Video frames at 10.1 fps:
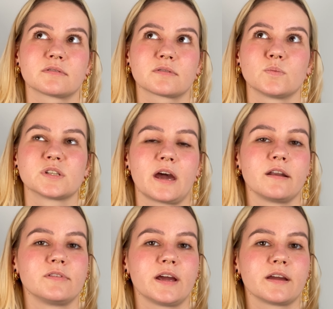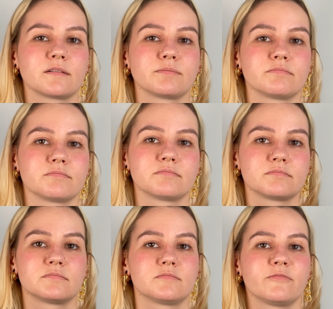was kind of like
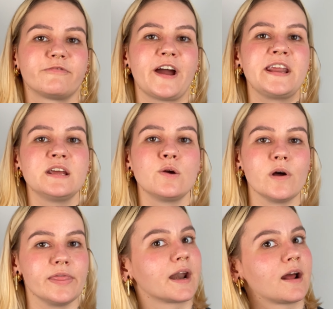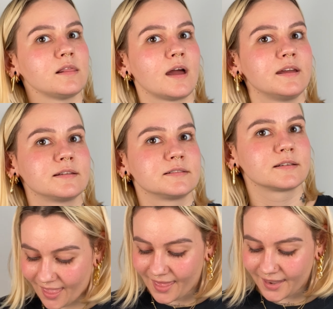finding one that I liked.
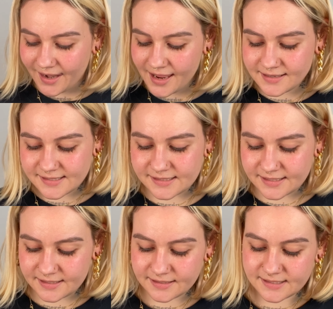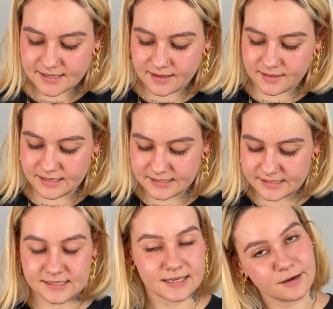Next is this
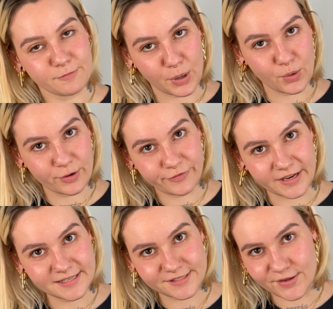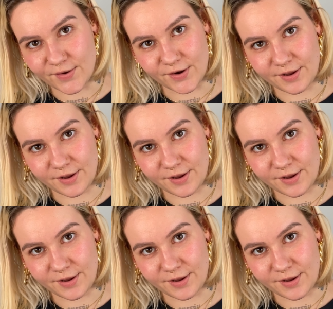stick and poke face on